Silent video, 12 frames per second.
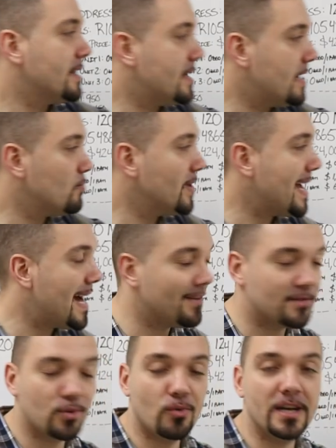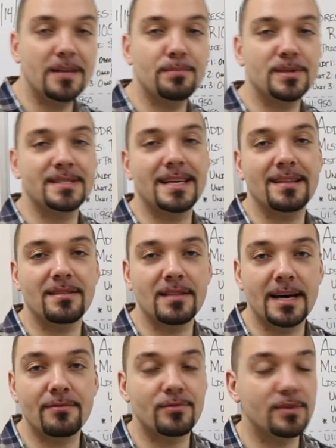Then we have 20%
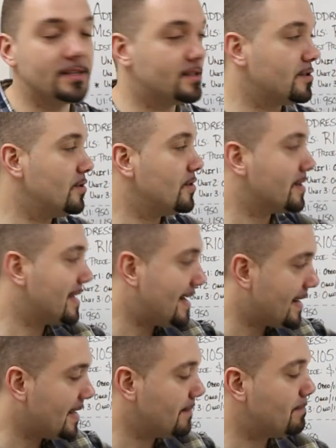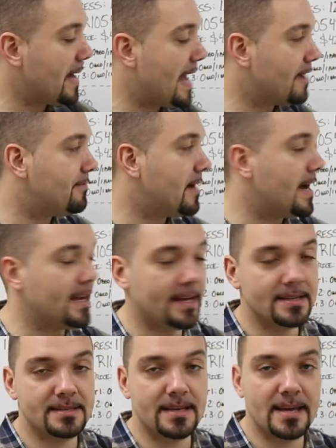leverage, so you're getting bank
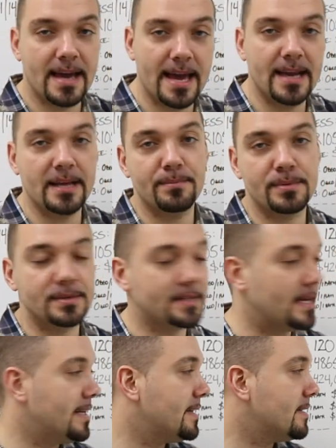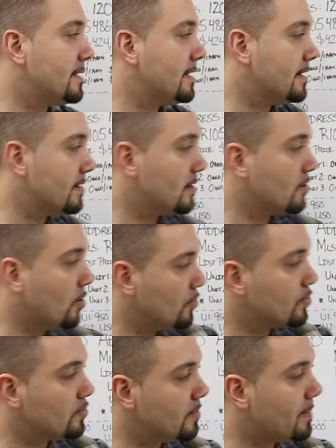financing, 80% uh,
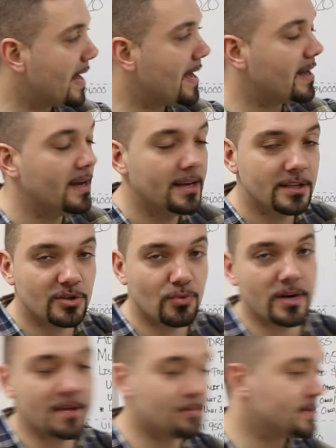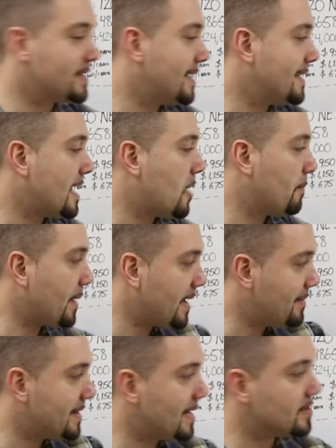loan through the bank, 20% down
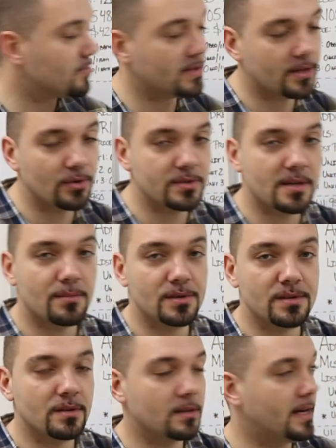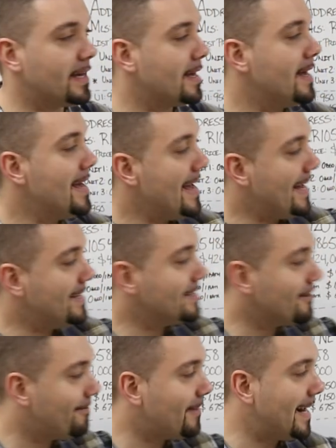payment. That's what those numbers look like. And then
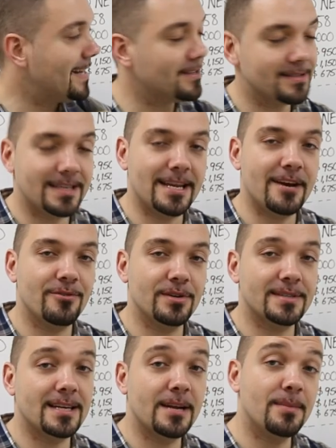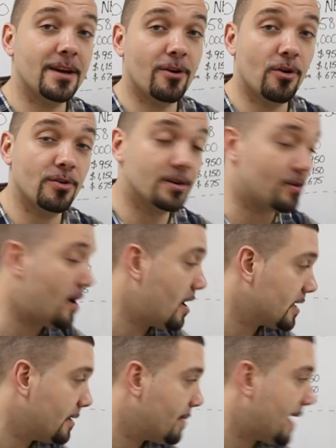the final scenario is going to be owner
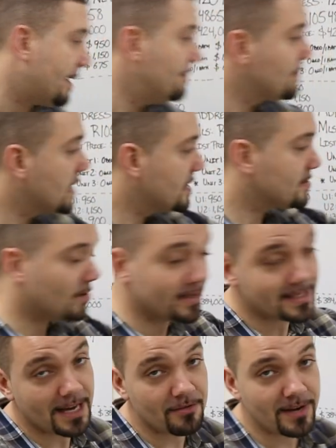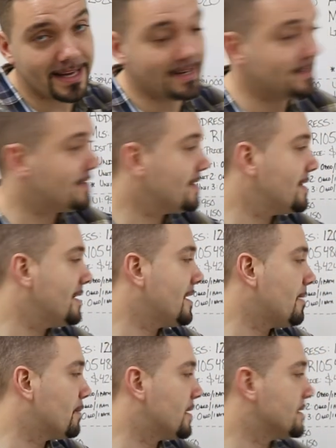occupied. So let's get right into the
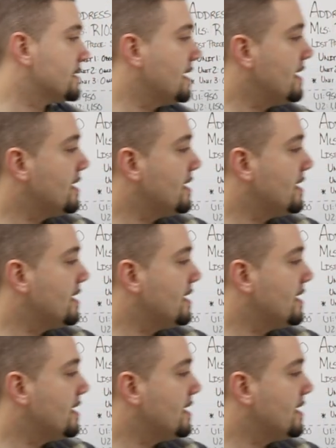numbers.